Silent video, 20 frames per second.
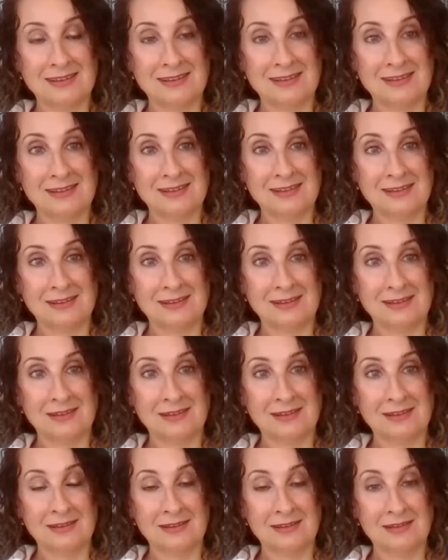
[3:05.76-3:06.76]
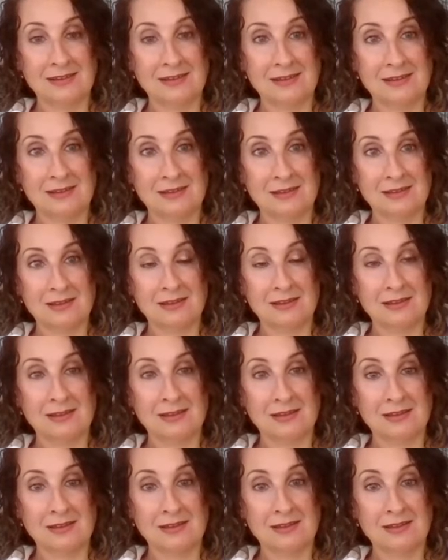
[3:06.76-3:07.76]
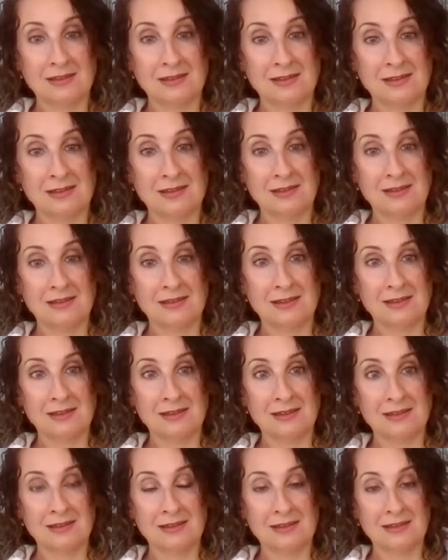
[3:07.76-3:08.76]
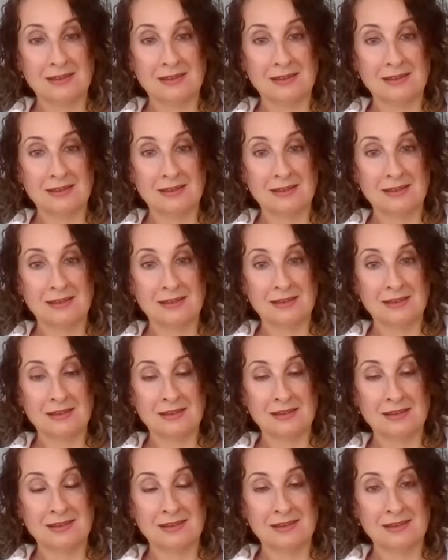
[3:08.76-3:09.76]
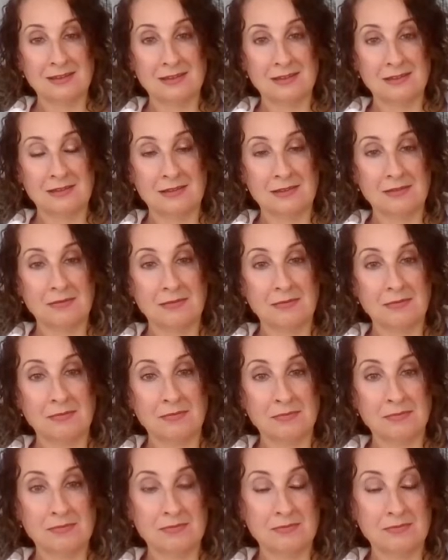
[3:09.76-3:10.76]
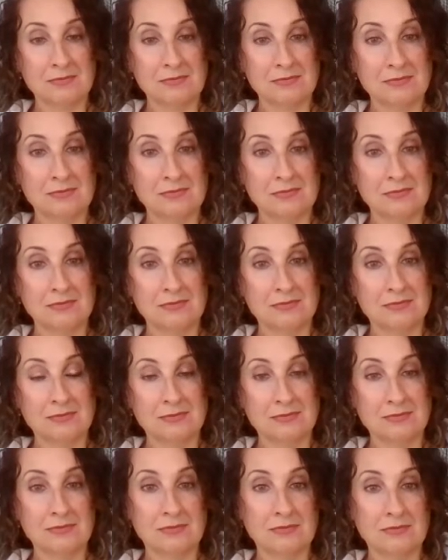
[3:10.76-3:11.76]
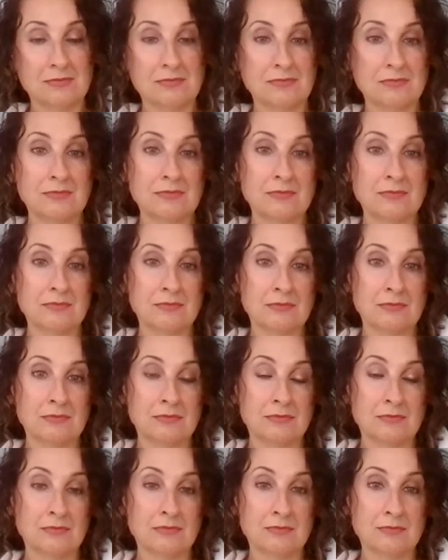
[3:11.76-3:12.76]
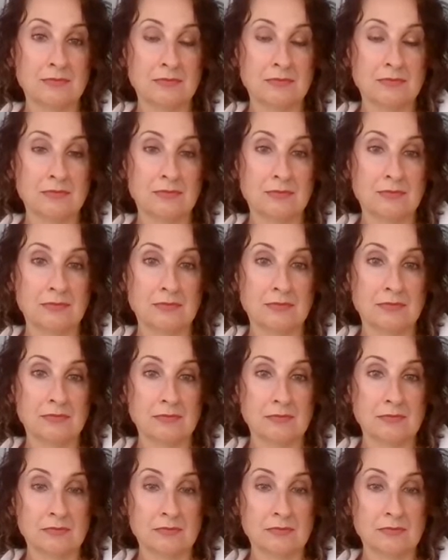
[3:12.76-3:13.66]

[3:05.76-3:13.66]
The person shown says nothing.